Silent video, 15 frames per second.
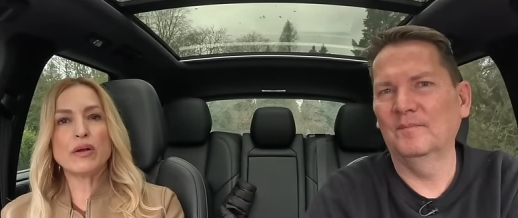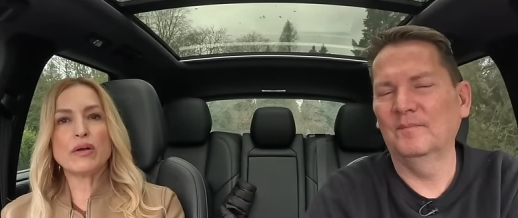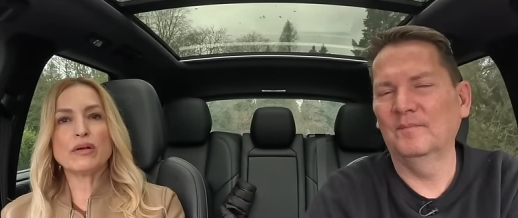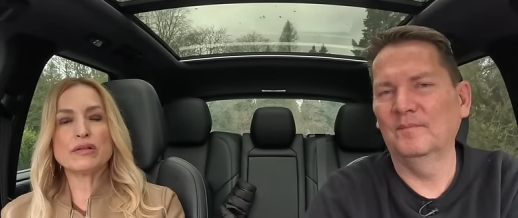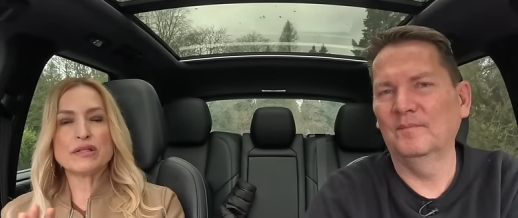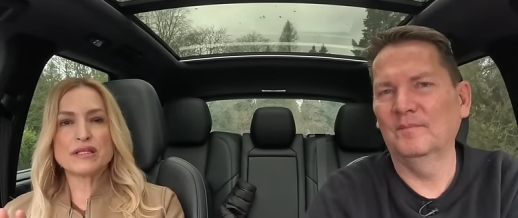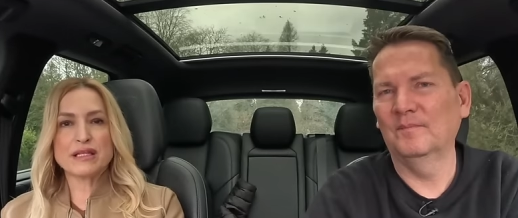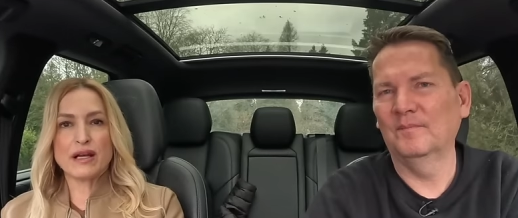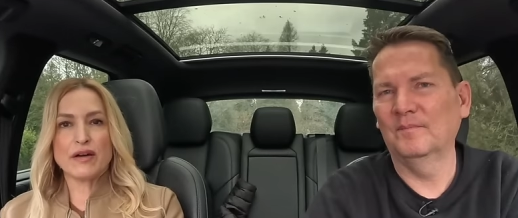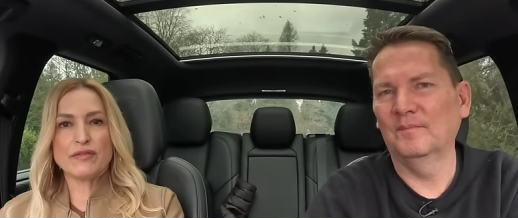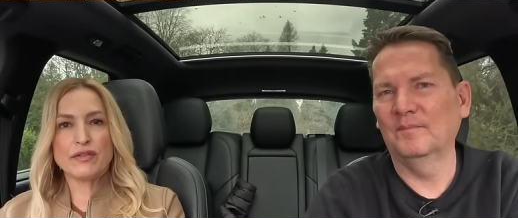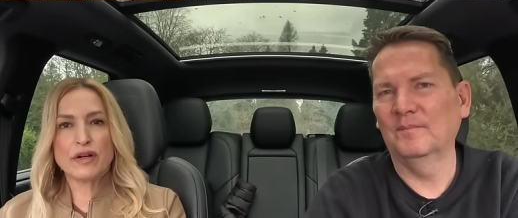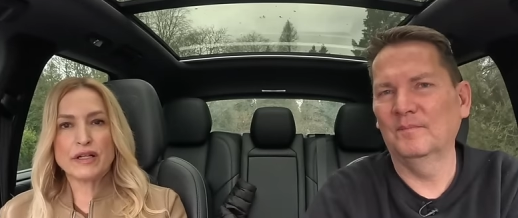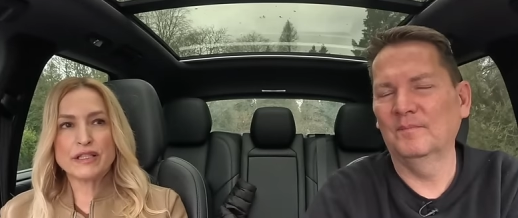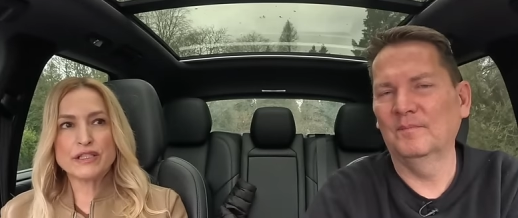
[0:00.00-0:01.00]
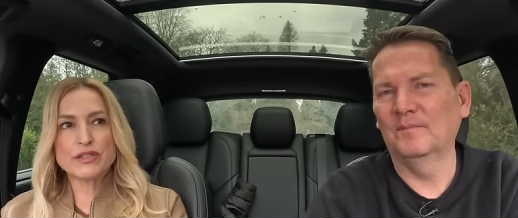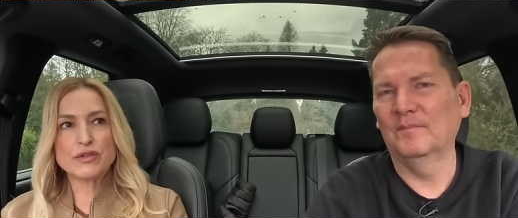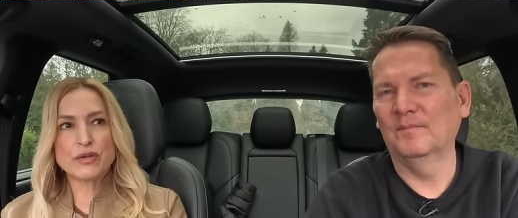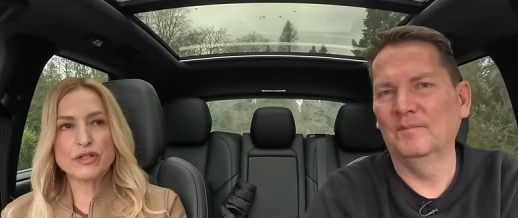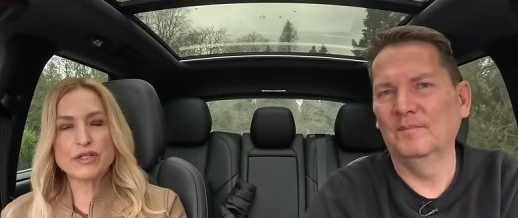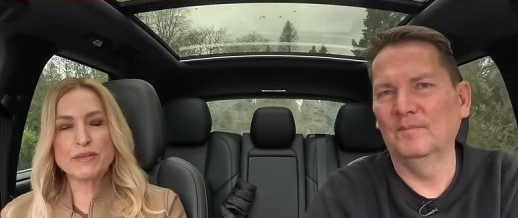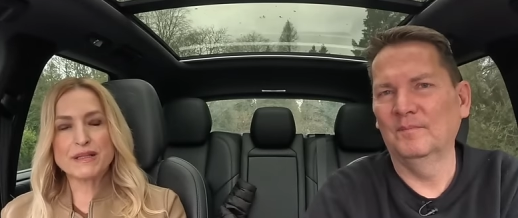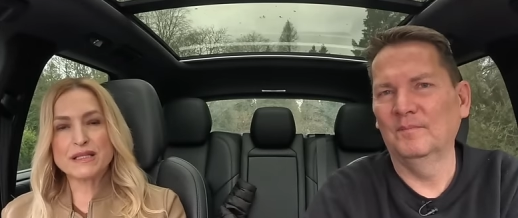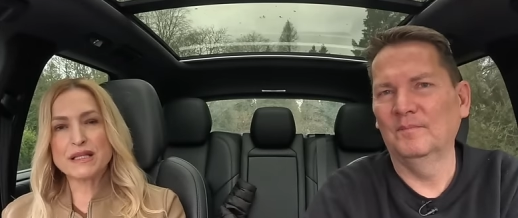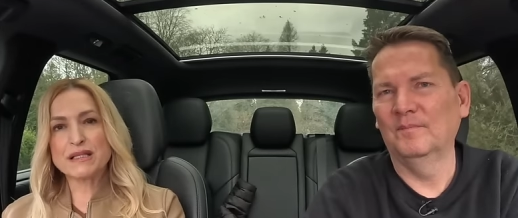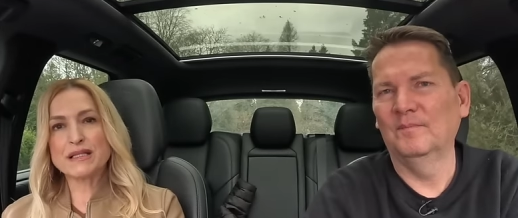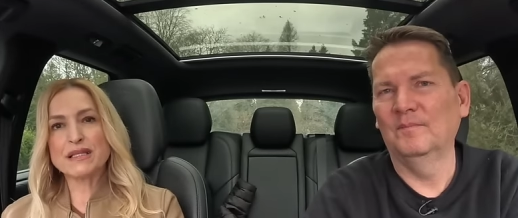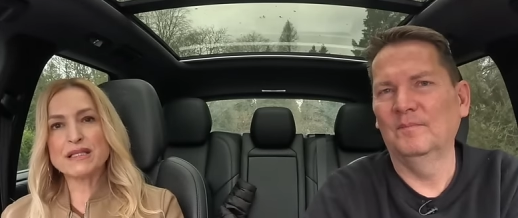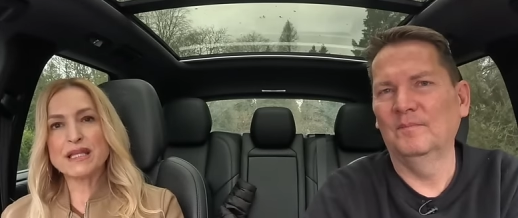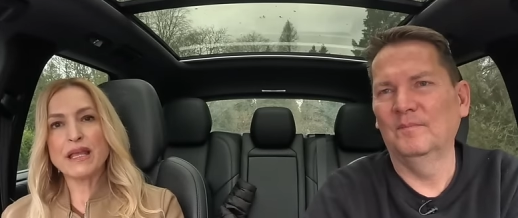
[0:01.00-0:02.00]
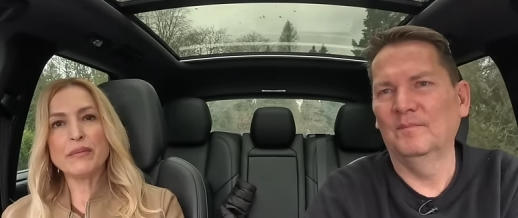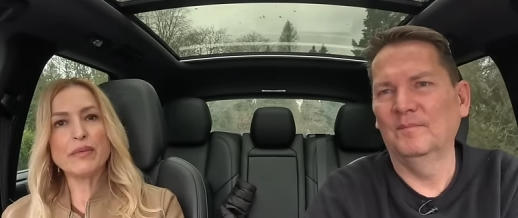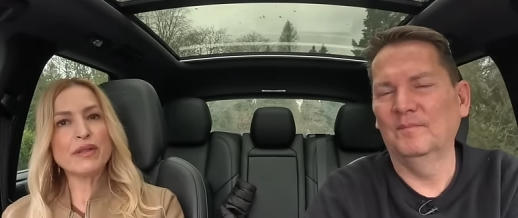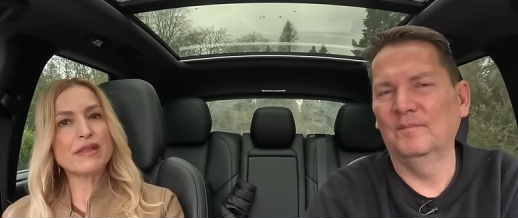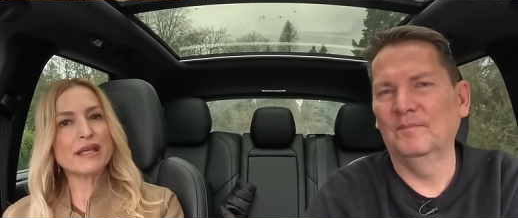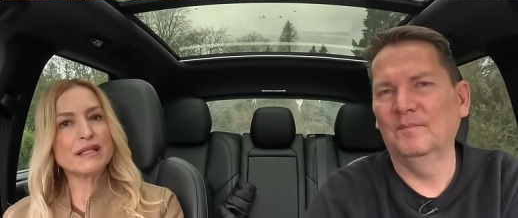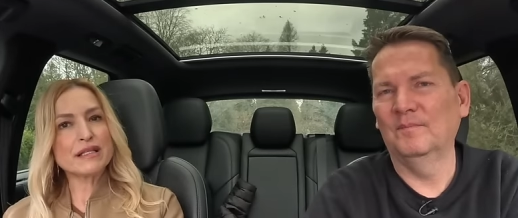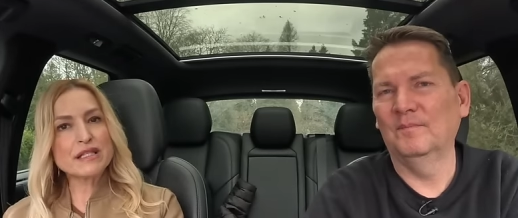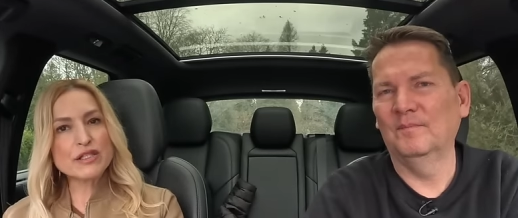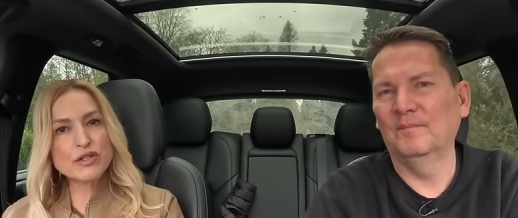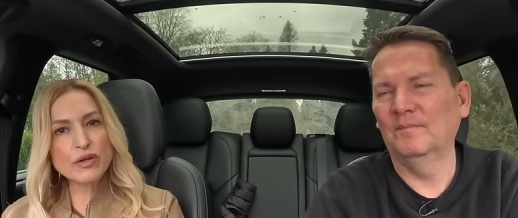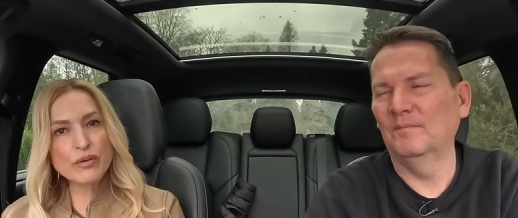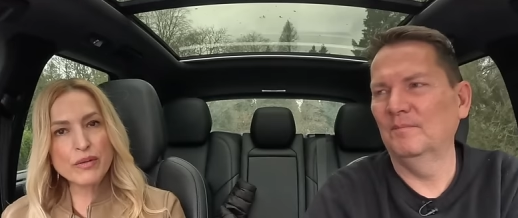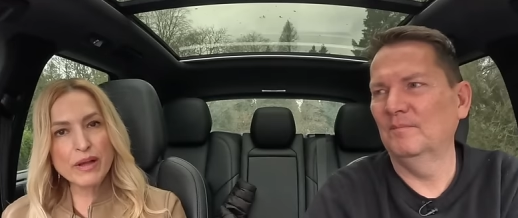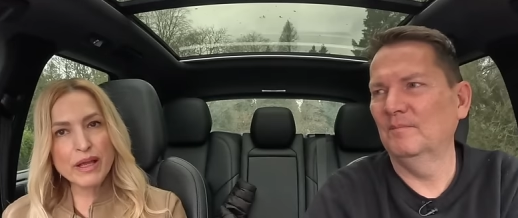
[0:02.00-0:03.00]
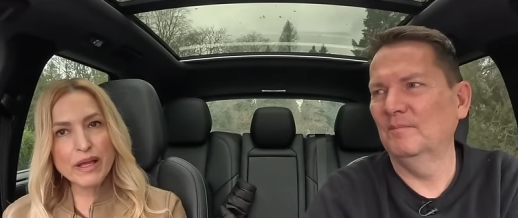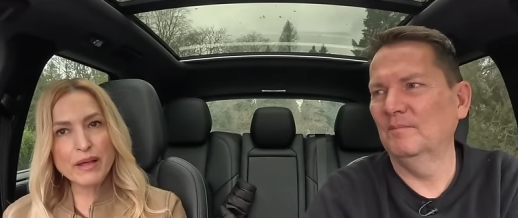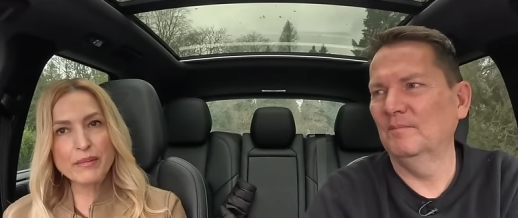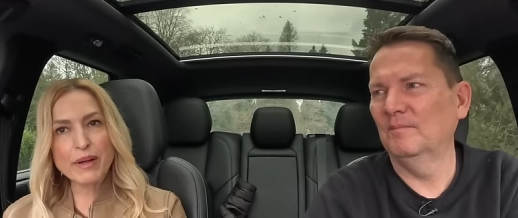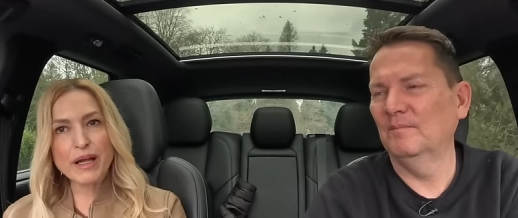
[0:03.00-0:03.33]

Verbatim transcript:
Speaker 1: ourselves on endorsements. It's the same with Instagram.